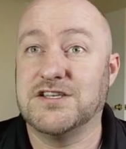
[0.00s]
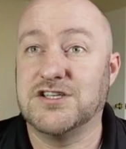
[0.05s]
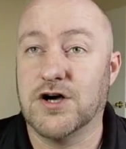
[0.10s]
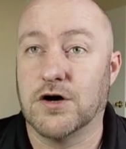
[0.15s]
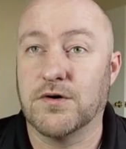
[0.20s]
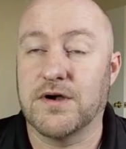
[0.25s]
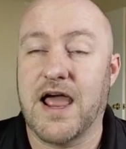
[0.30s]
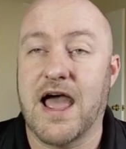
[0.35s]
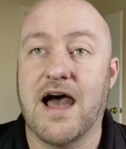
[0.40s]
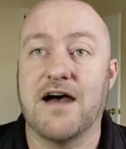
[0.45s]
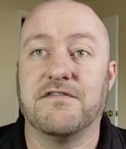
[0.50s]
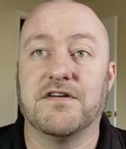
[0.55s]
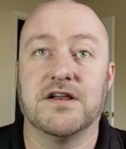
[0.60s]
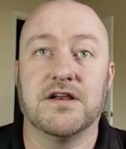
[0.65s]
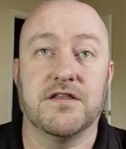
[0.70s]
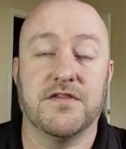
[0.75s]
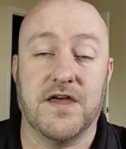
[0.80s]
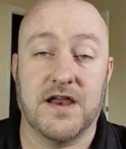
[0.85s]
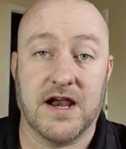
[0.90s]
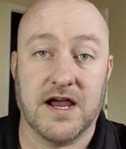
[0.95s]
I don't have
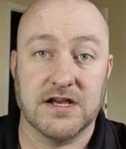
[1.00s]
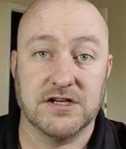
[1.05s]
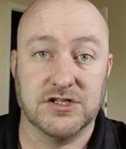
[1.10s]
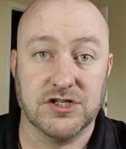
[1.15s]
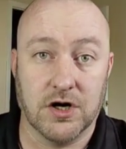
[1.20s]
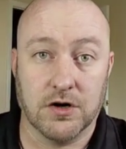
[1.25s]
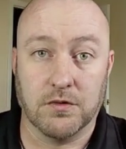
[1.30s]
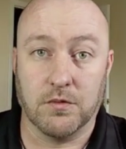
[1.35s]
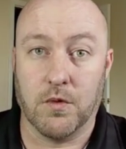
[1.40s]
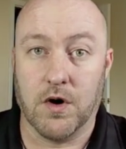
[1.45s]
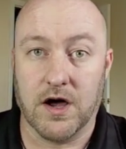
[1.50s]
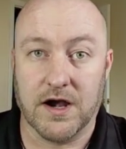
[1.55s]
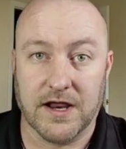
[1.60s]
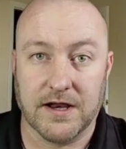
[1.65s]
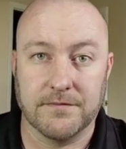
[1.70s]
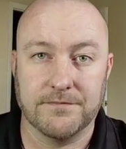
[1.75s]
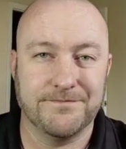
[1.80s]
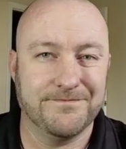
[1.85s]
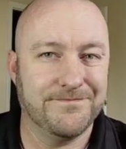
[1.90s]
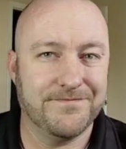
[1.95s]
it, then I don't want it.